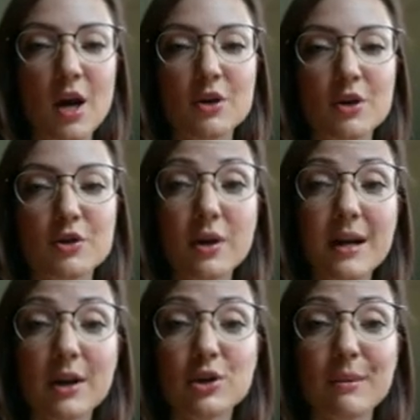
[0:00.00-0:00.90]
so you can
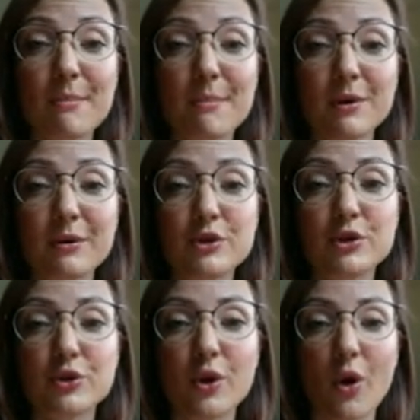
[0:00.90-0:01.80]
actually build
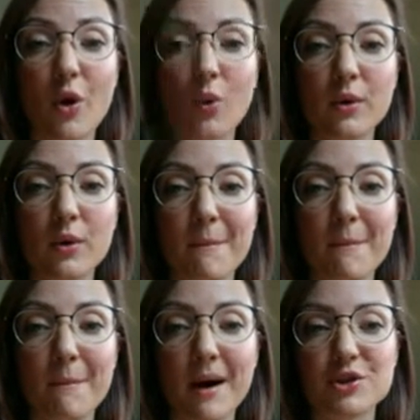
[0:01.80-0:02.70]
your own
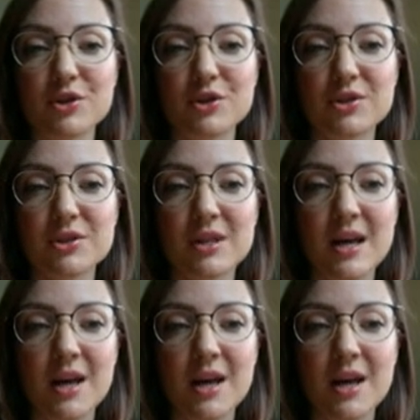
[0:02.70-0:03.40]
monsters.